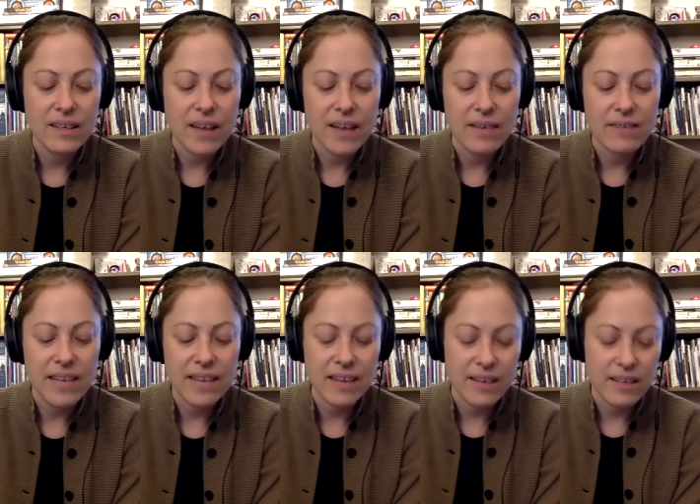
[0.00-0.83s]
I'd have
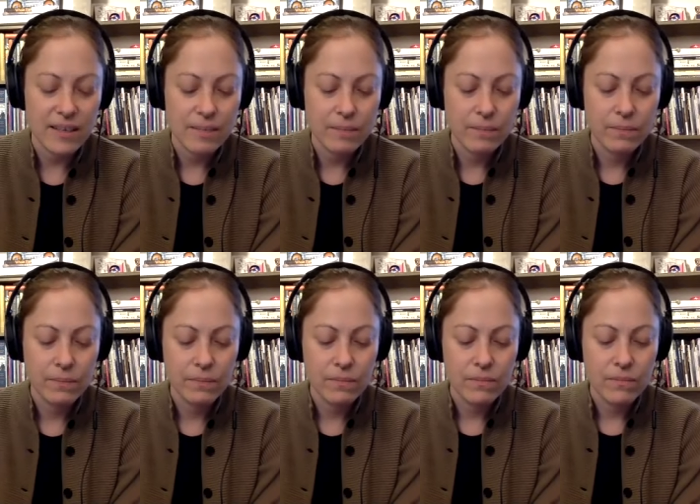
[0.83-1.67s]
taken it.
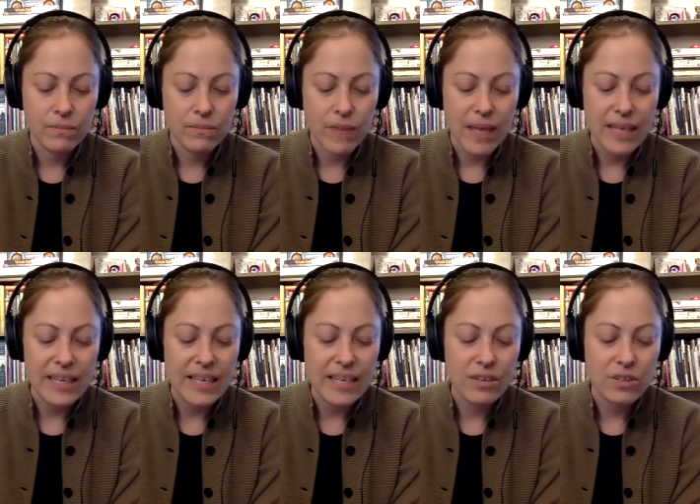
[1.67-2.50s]
I can
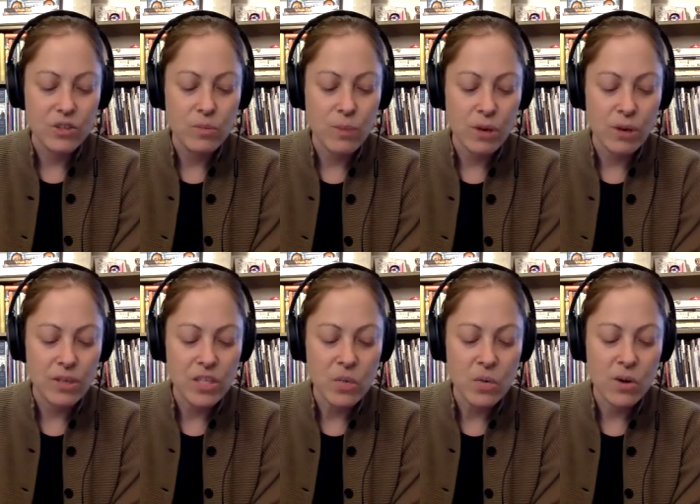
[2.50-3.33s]
hear two
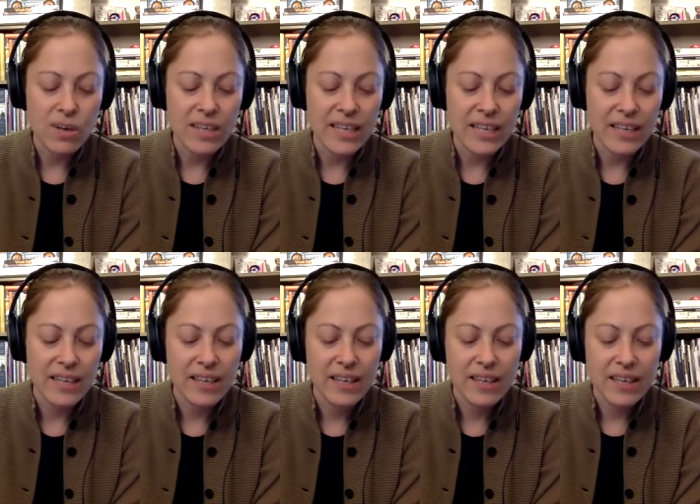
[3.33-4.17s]
birds quarreling
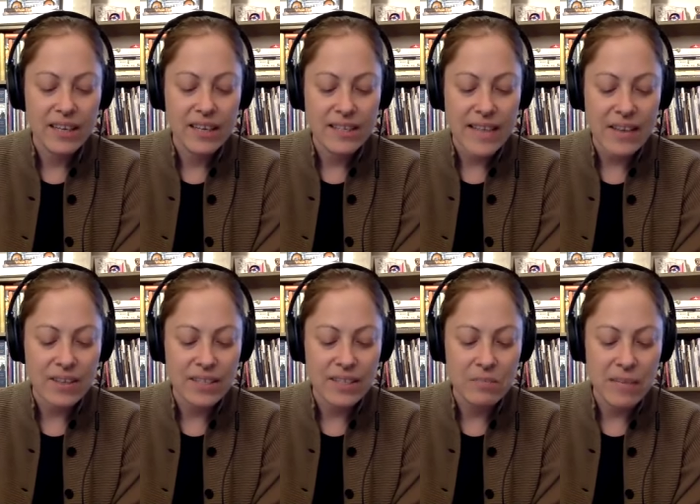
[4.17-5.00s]

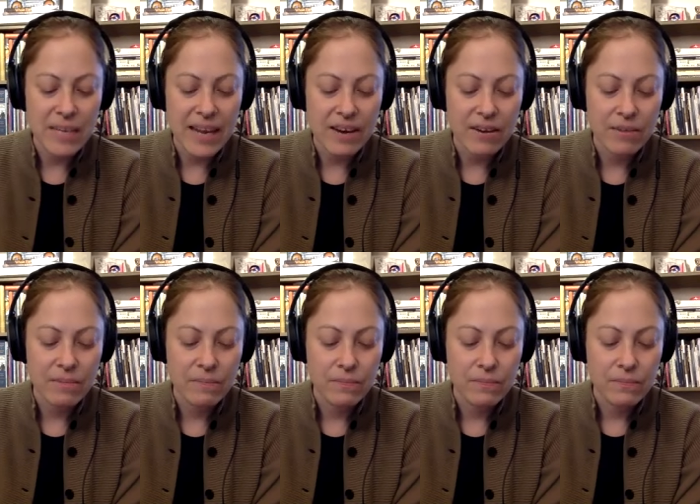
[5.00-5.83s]
tangled in midair.
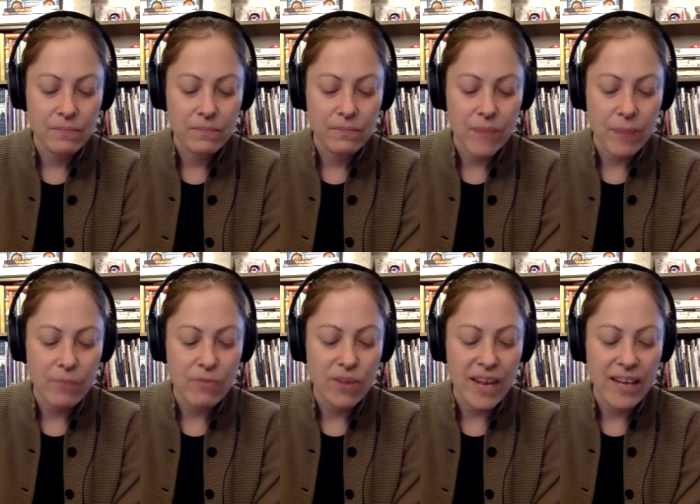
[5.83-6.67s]
I'm
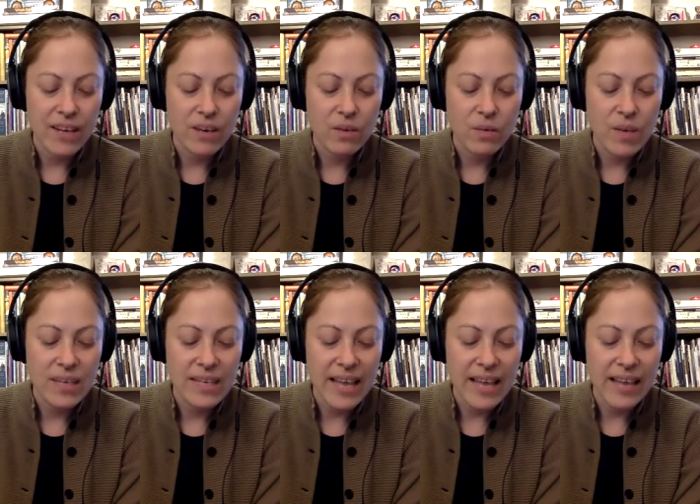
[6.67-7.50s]
afraid
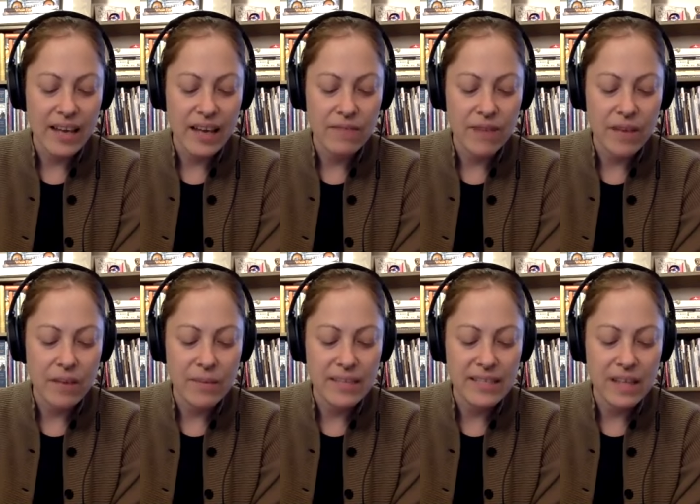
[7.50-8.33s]
one day I'll find
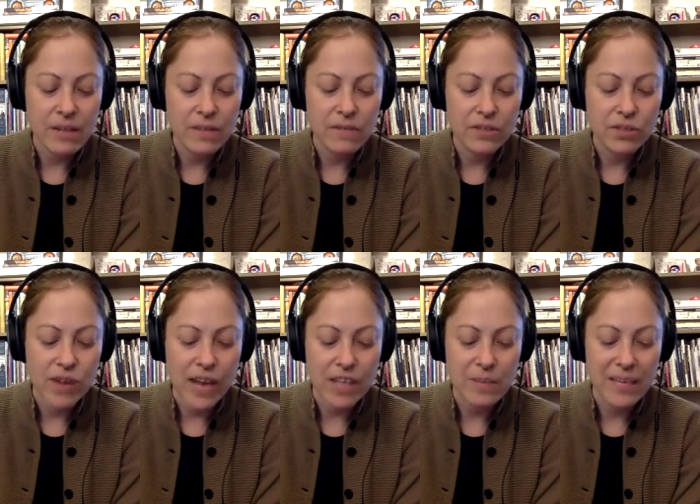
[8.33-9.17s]
myself
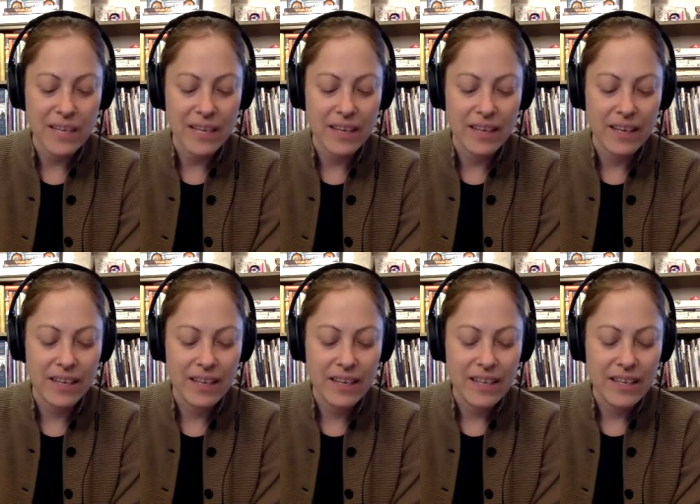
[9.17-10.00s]
trash picking,
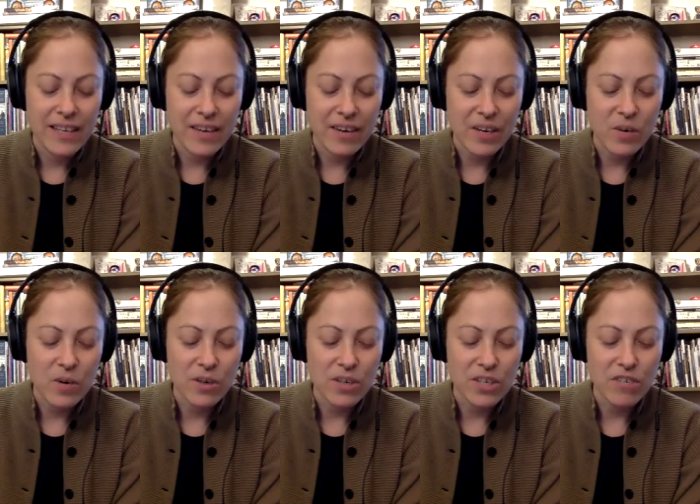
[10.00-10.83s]
tearing
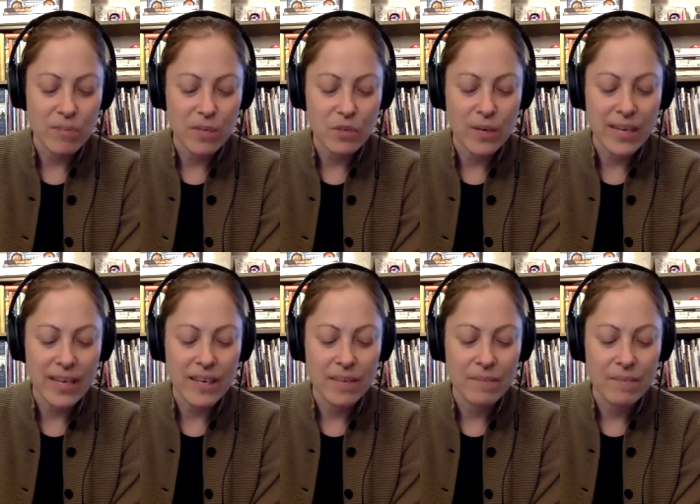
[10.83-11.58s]
corners from a 20.